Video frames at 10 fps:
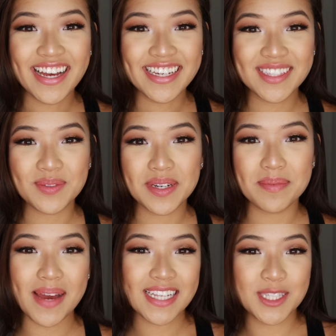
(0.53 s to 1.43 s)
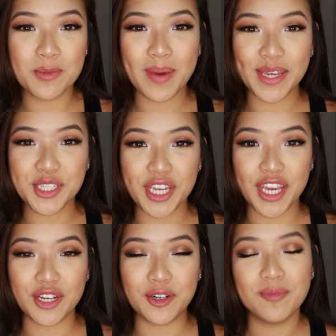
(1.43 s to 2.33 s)
guys, welcome back to my
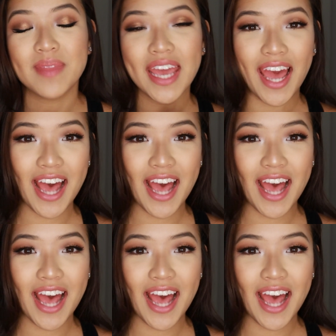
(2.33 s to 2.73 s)
channel.